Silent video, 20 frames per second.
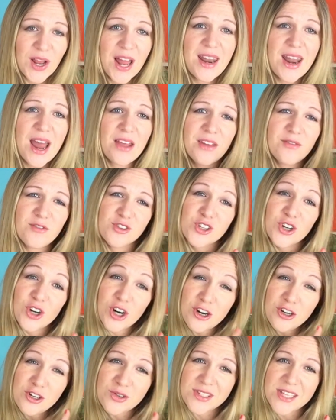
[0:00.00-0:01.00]
now they've just
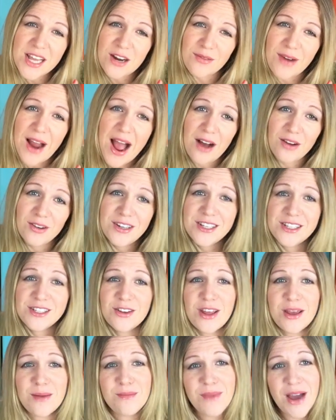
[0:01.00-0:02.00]
heard you say round, so
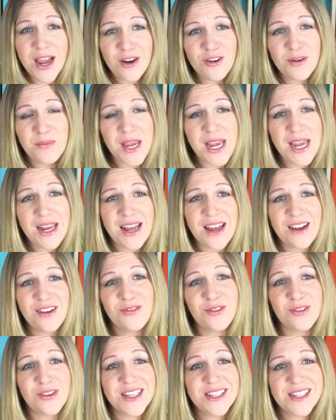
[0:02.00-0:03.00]
they might repeat it
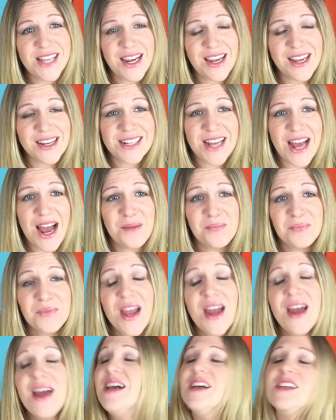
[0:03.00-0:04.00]
for the second time.
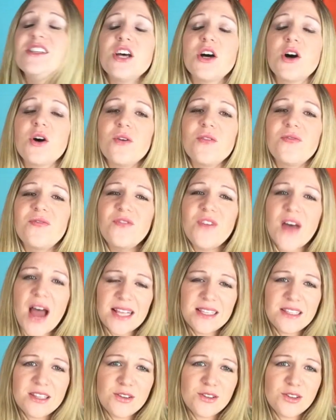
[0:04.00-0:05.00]
So
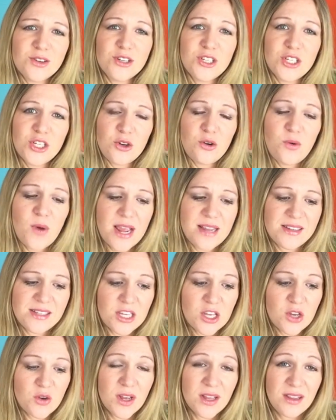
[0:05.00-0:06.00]
those are 2 ways that
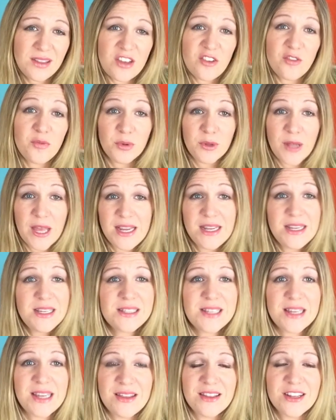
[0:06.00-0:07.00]
you can leave
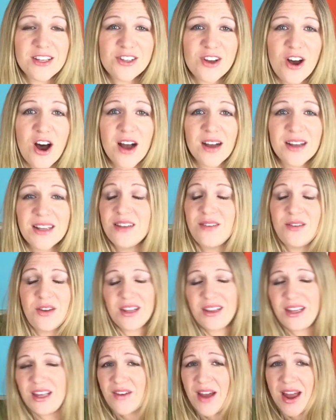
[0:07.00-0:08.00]
blanks in the song. You
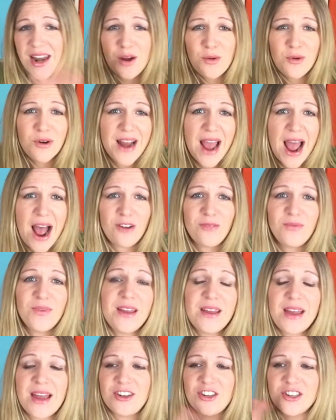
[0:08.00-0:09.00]
can leave any word out
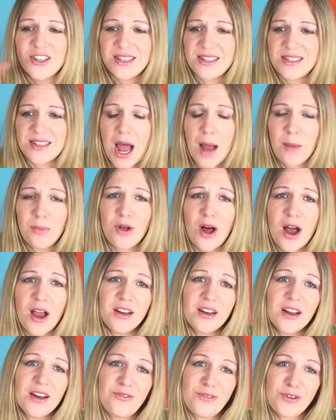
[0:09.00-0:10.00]
and just stop long
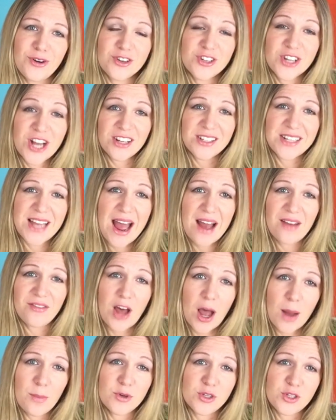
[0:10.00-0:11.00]
enough for your child to have
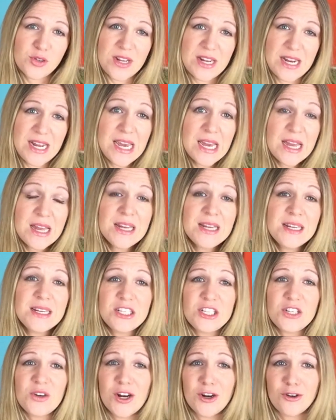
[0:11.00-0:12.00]
the opportunity
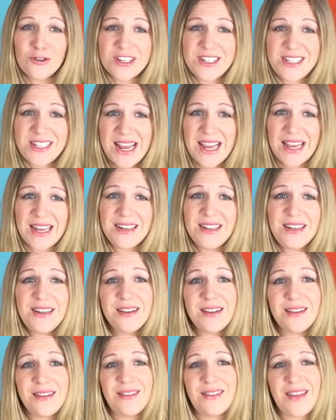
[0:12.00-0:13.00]
to understand
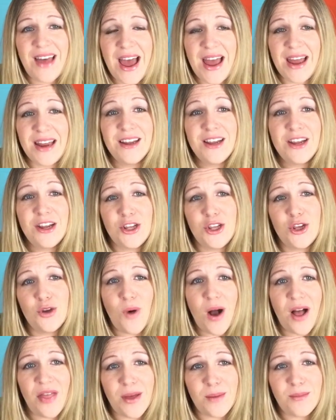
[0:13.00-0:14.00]
that you
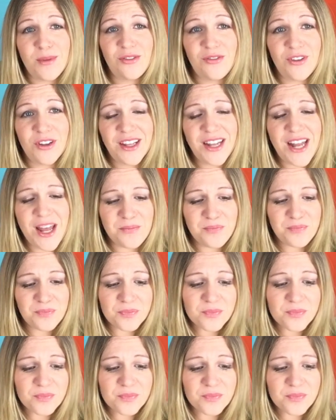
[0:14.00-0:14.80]
want them to fill it in.